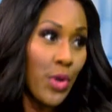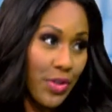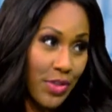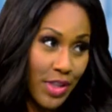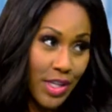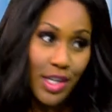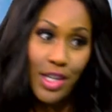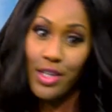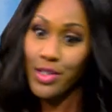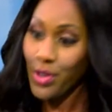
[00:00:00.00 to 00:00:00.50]
with
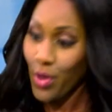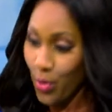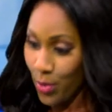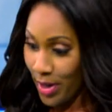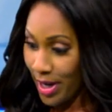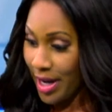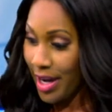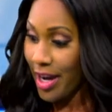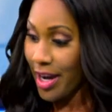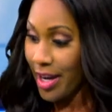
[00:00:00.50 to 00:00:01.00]
these,
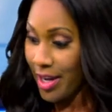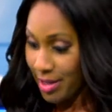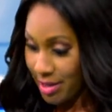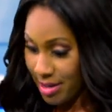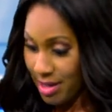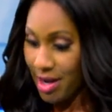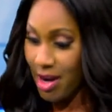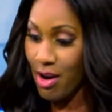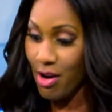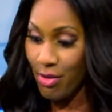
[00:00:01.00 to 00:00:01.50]
okay?
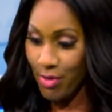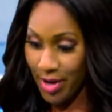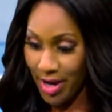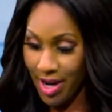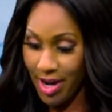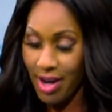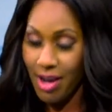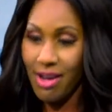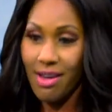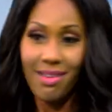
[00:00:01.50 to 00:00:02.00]
Okay.
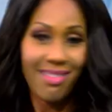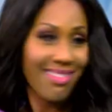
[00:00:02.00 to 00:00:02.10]
okay.